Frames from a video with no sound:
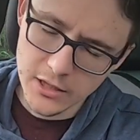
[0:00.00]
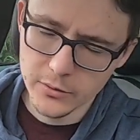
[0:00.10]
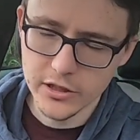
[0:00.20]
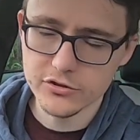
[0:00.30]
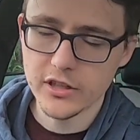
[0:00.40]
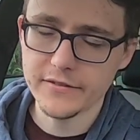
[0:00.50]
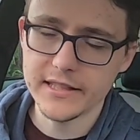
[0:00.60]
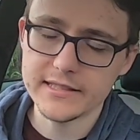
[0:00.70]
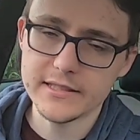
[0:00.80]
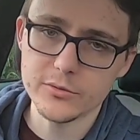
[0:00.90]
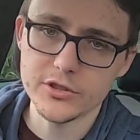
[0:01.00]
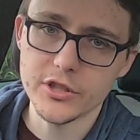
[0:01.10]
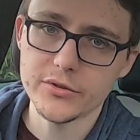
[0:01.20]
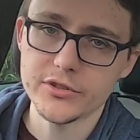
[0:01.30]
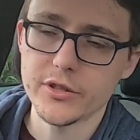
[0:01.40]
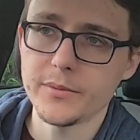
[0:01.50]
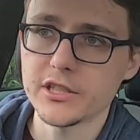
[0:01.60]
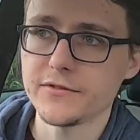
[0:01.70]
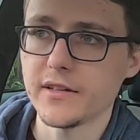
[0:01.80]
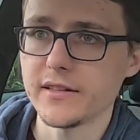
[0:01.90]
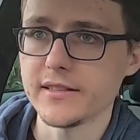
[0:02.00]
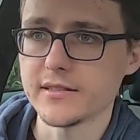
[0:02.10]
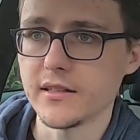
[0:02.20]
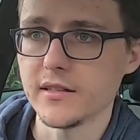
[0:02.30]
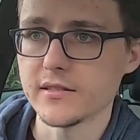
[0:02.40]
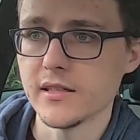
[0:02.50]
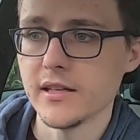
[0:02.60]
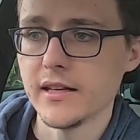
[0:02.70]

When I drive it, it's still so much fun, these cars.